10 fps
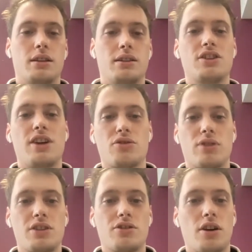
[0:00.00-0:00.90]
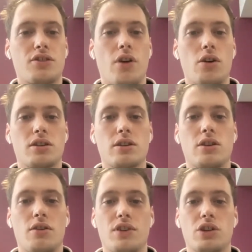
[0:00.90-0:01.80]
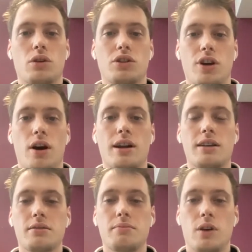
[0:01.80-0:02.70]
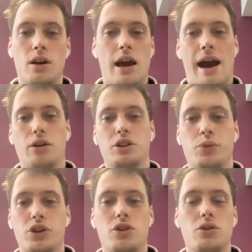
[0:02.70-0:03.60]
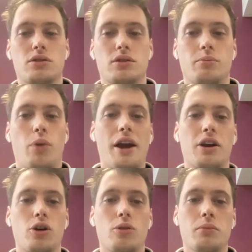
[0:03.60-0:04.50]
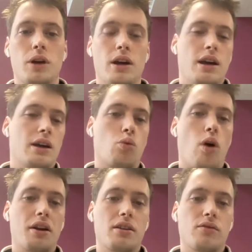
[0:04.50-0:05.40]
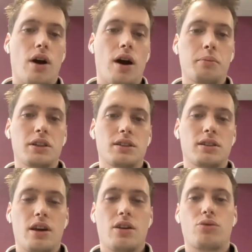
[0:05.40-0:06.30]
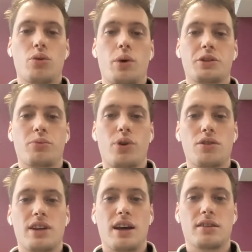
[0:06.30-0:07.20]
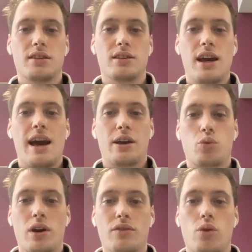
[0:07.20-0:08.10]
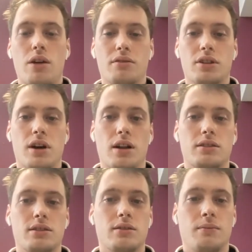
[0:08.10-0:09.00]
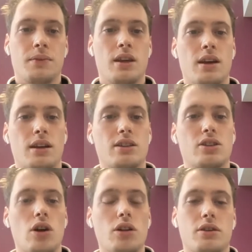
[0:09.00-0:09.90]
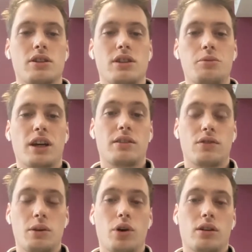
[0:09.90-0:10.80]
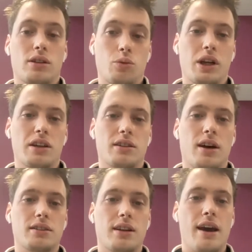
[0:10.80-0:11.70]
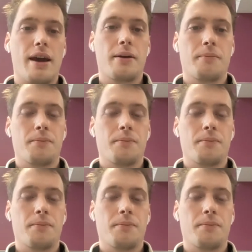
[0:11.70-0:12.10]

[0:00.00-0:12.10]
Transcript: TJ's research focuses on visual journalism, how it's produced, by whom, in what environments, through which processes, and with what results. This is also the subject of the book that we discussed today.